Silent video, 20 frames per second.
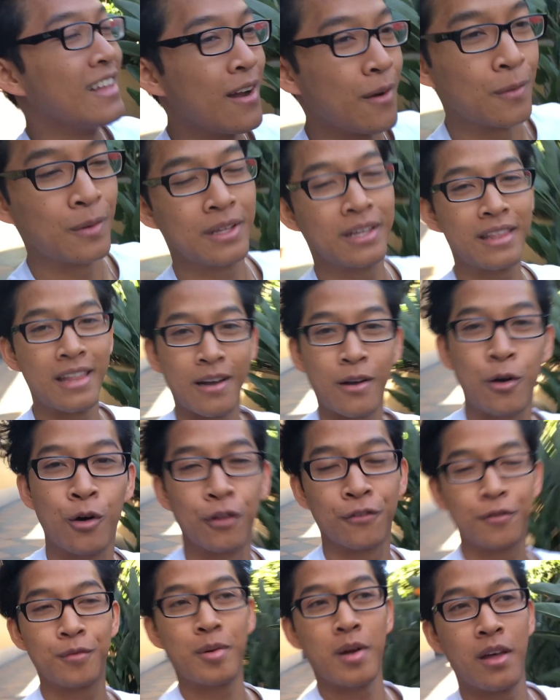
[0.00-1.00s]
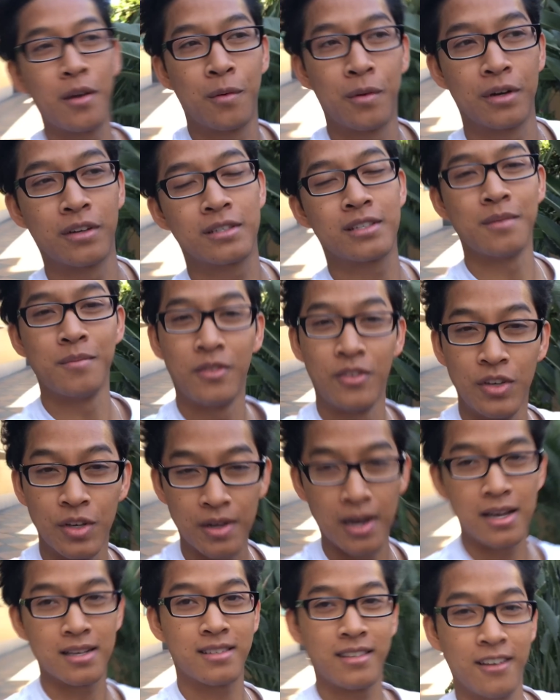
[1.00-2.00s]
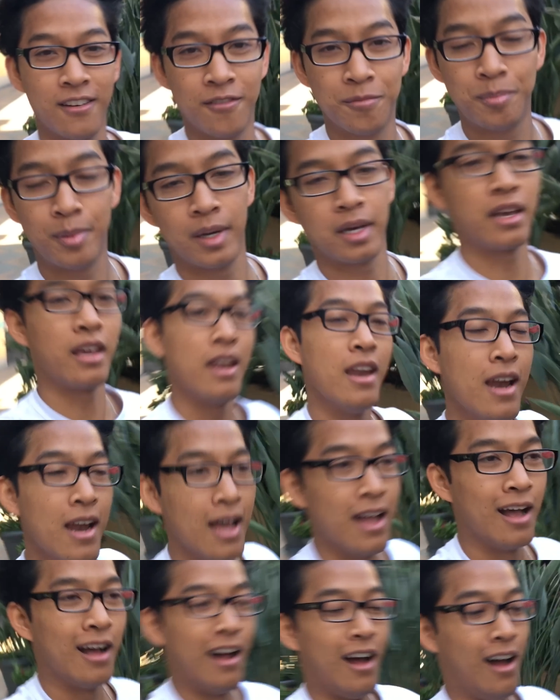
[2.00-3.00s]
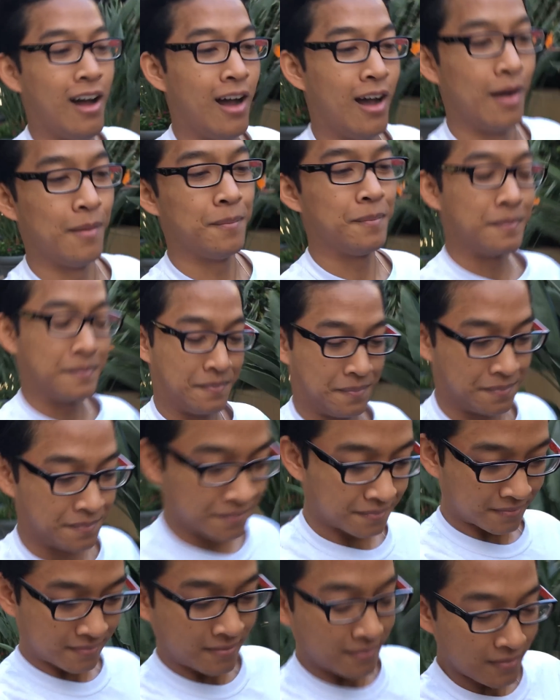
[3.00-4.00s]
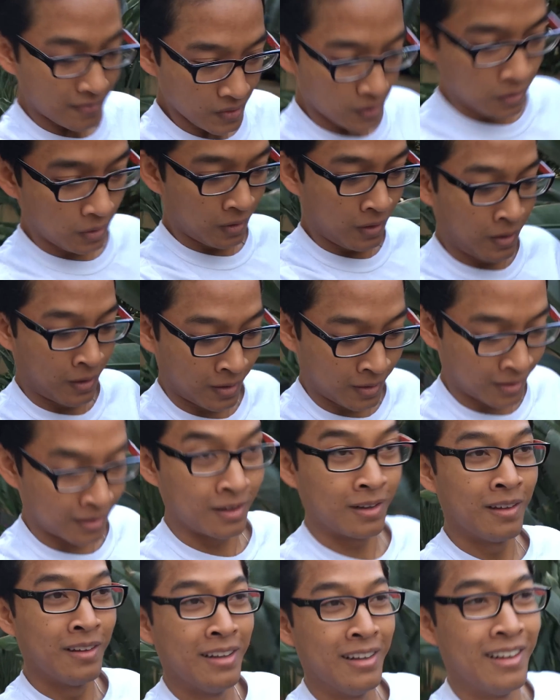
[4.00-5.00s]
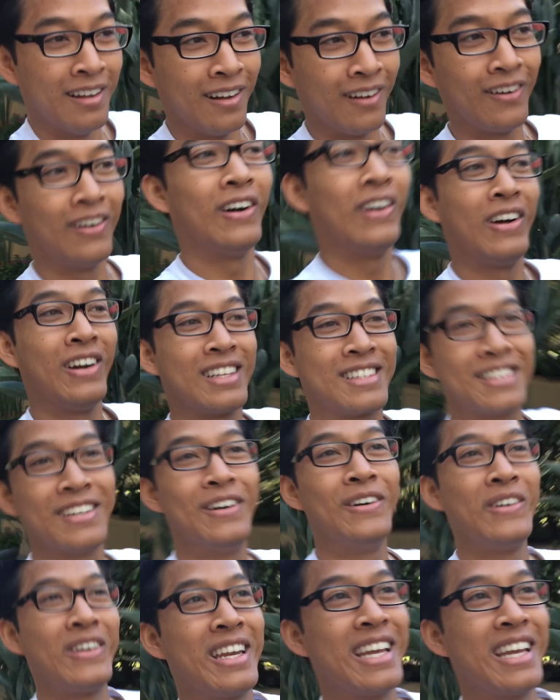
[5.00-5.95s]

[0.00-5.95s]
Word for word: not really that cold for probably where some of you guys live, but um, oh, oh, it's so